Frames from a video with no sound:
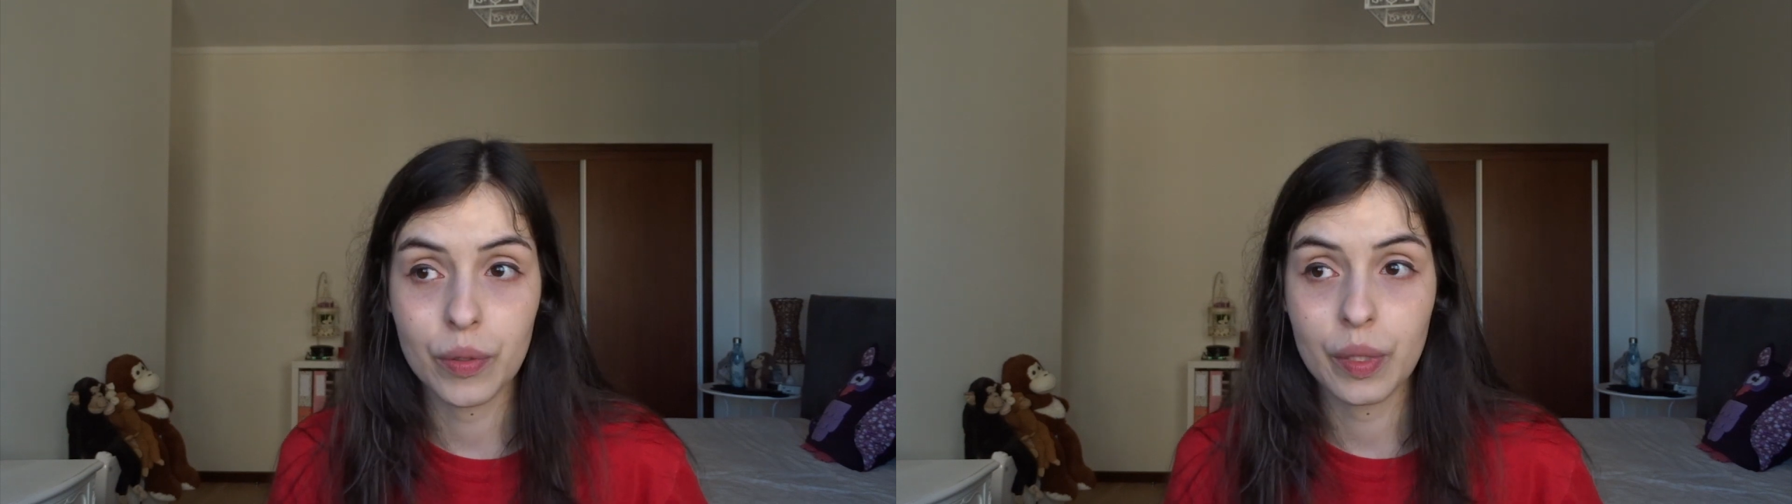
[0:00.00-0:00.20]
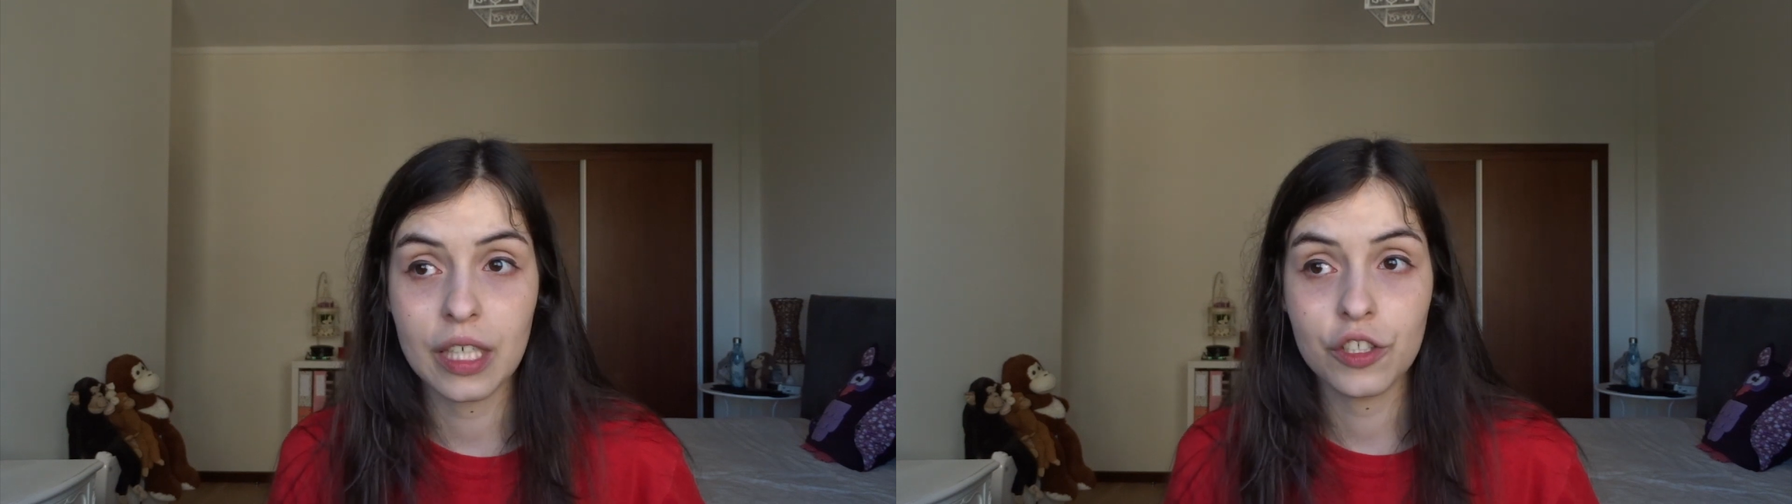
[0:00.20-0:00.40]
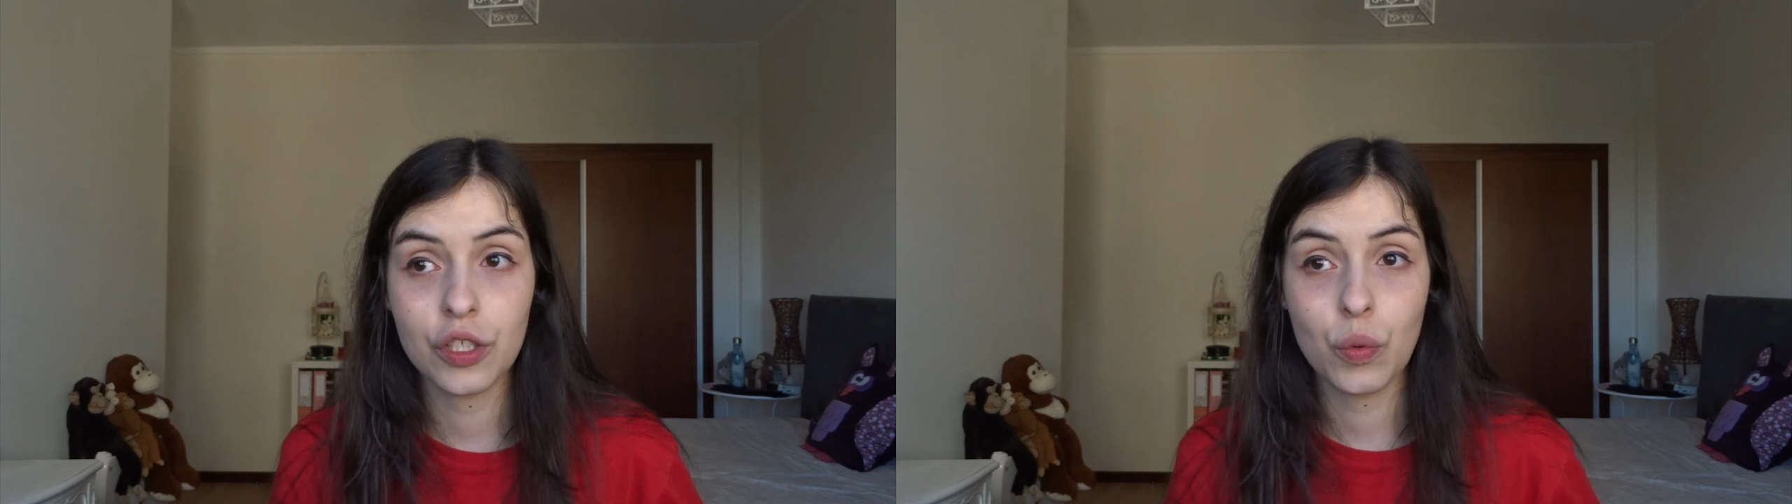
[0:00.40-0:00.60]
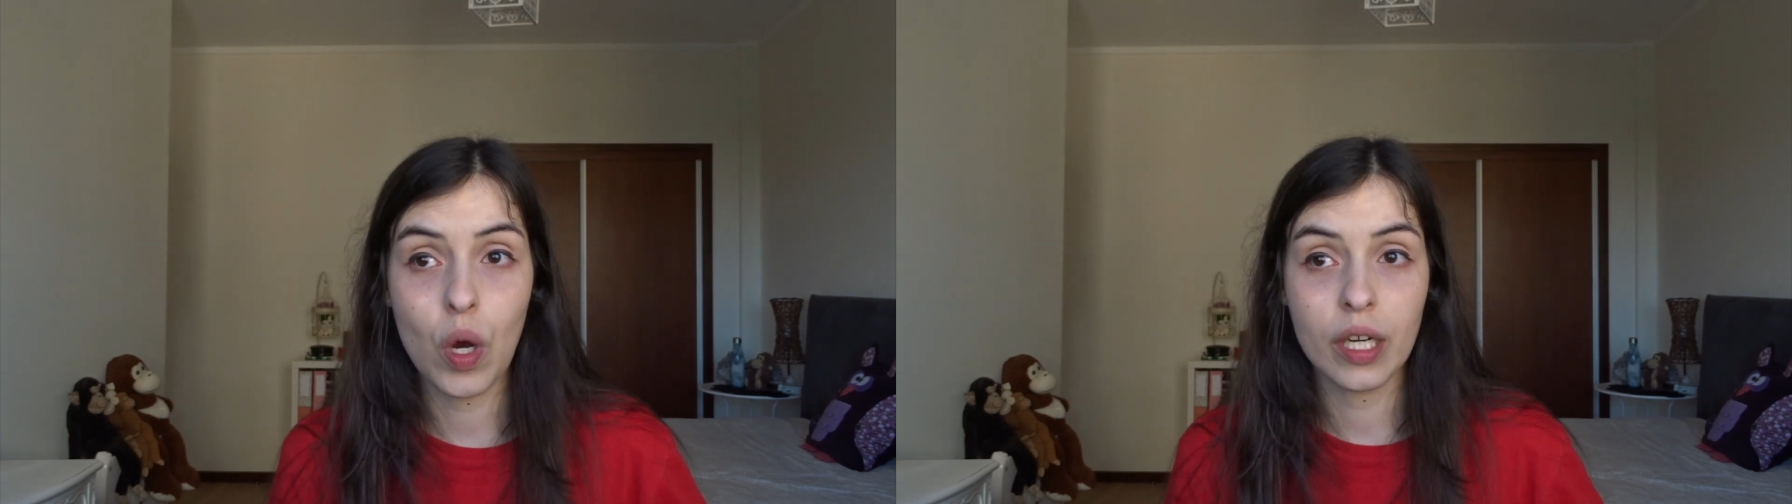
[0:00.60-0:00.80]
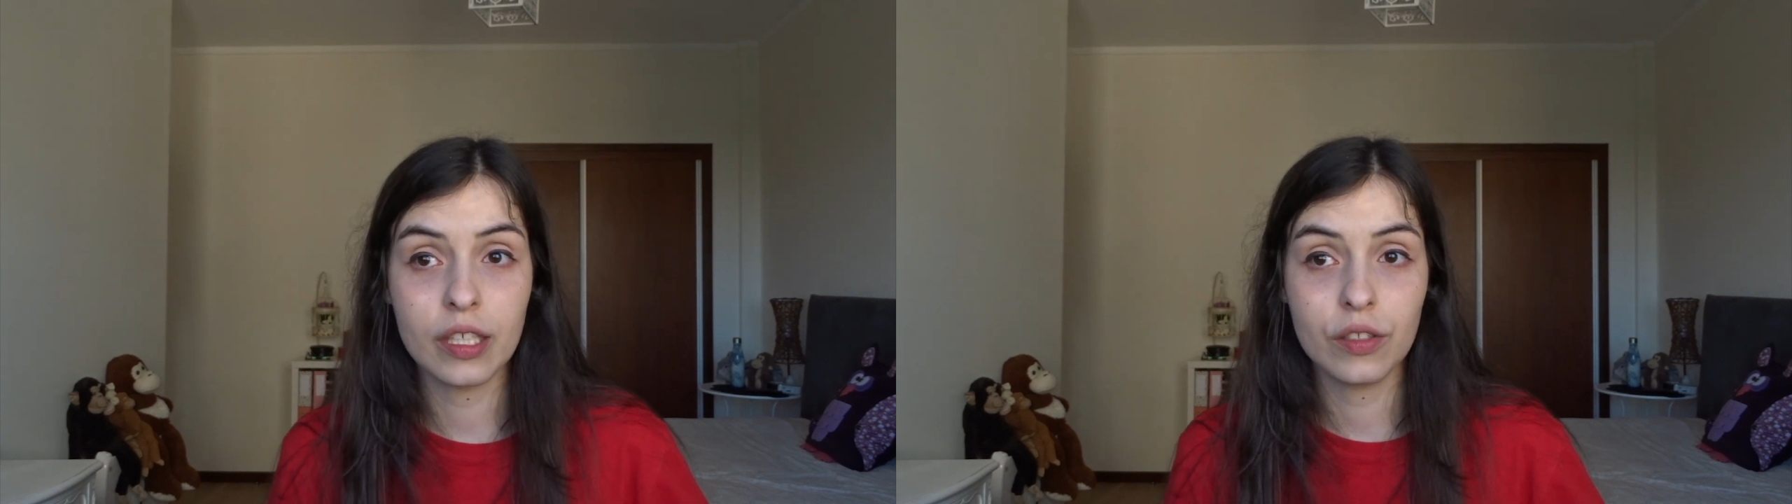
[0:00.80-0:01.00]
because she
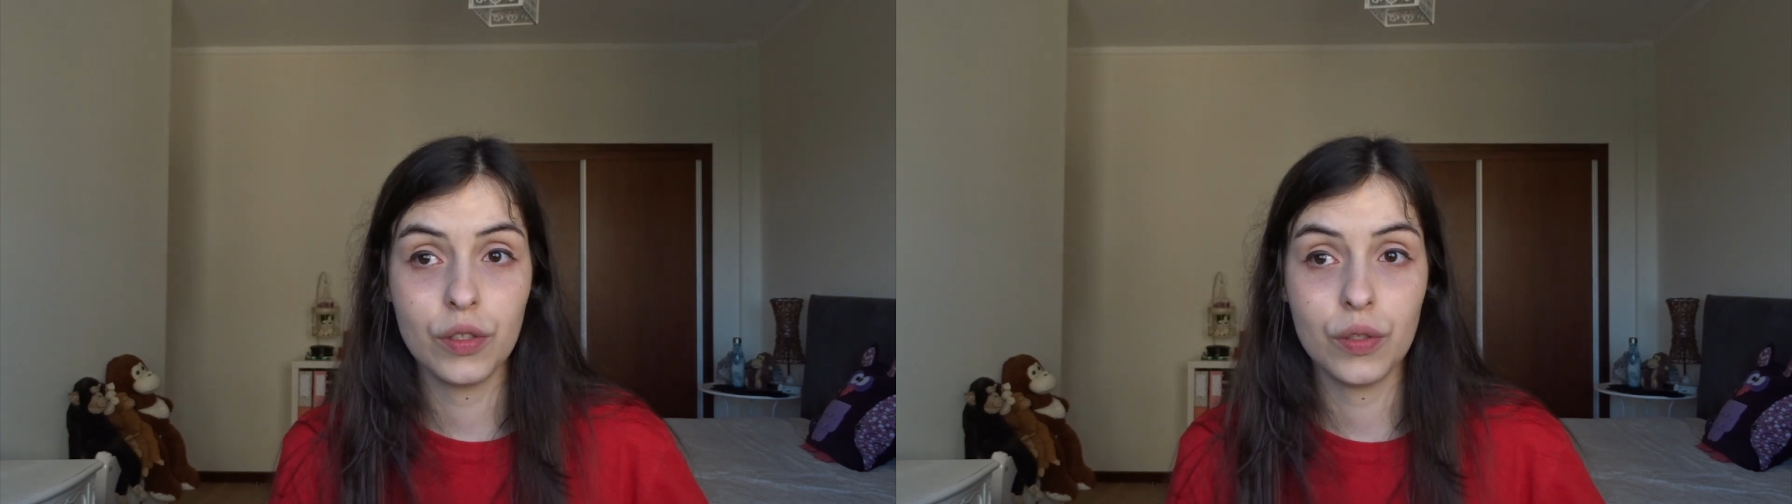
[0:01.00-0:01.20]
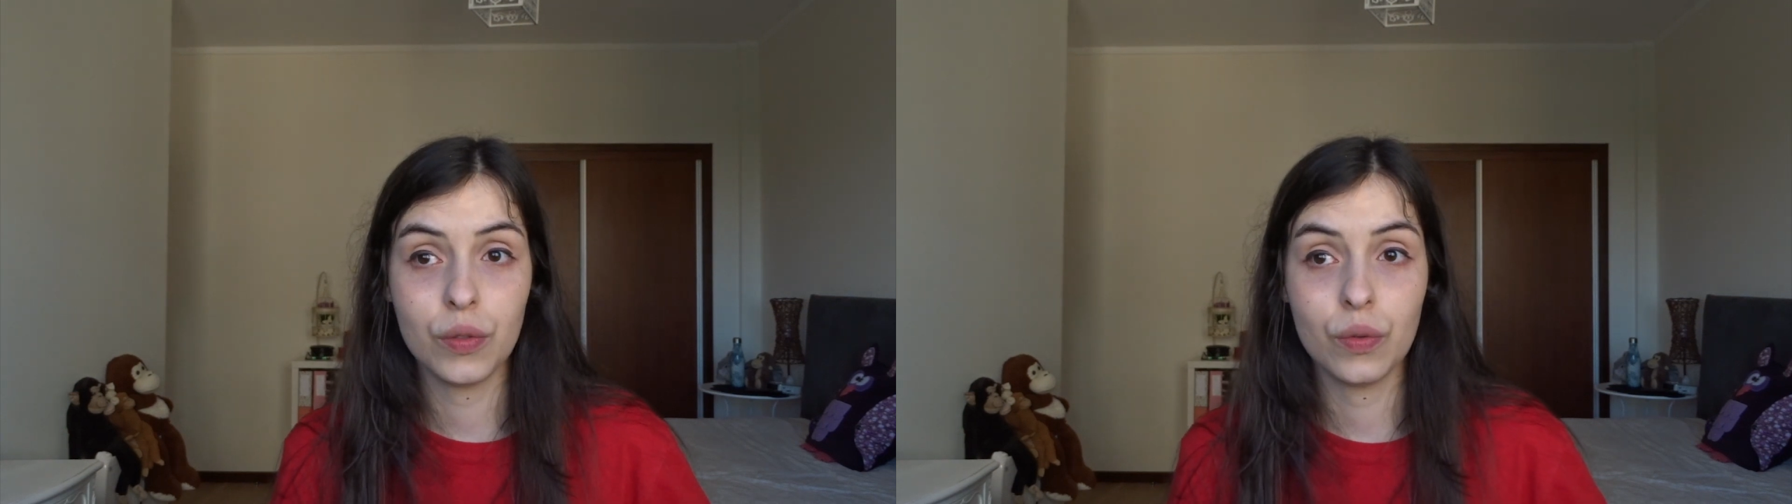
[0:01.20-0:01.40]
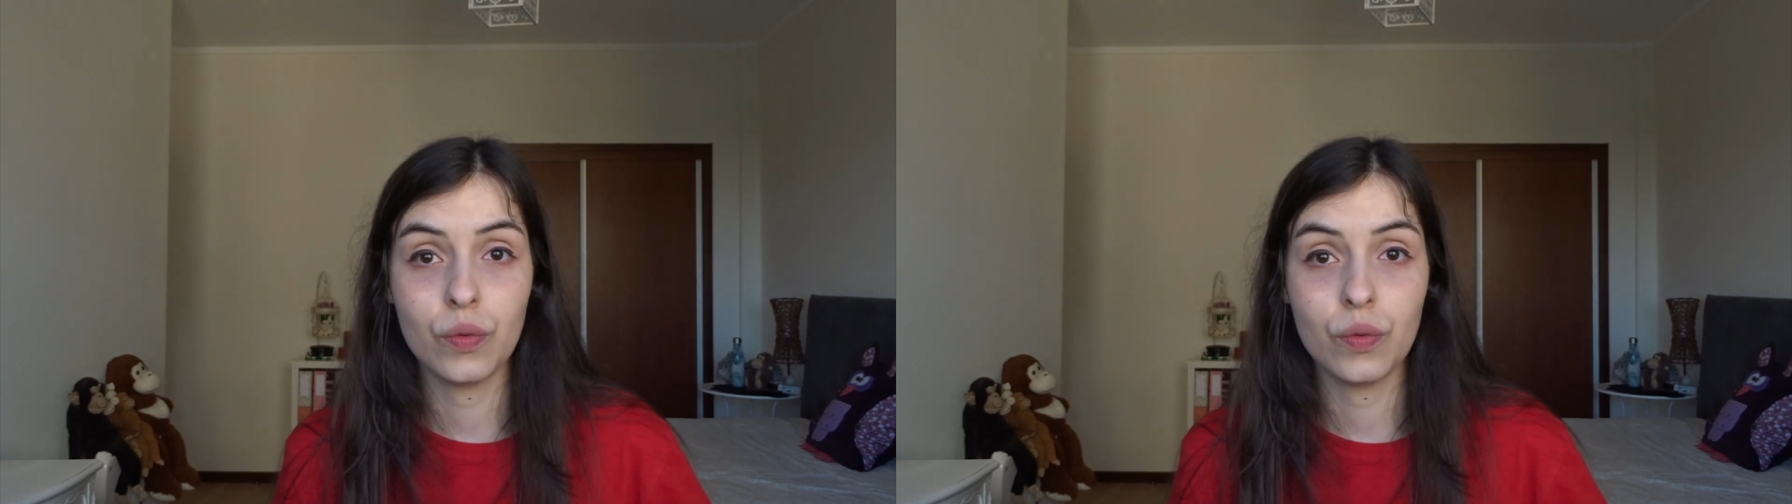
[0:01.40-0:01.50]
wanted to